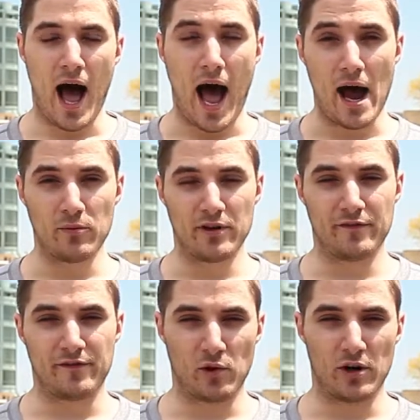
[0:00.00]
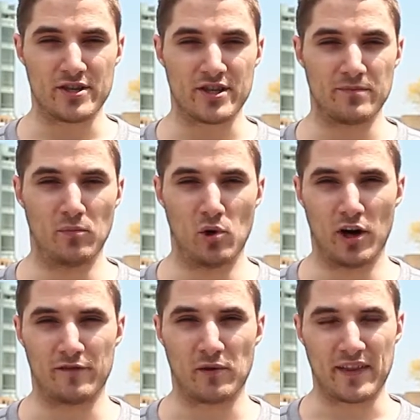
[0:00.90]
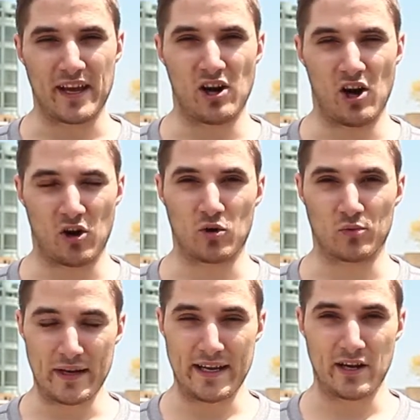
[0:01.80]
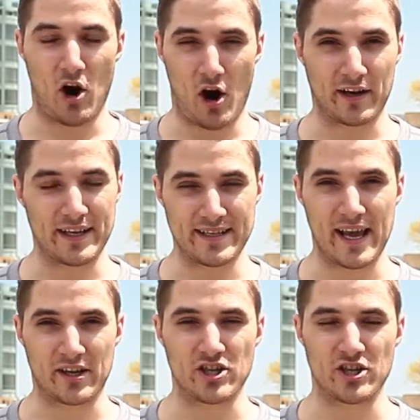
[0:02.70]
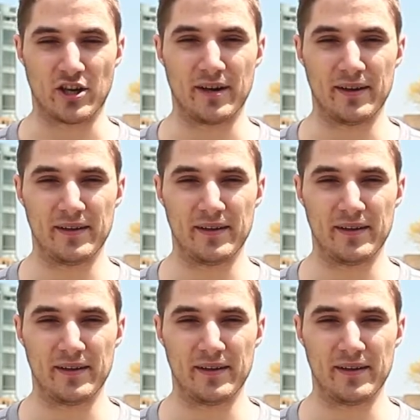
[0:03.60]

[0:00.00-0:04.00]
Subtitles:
I would enforce more of what they call green architecture.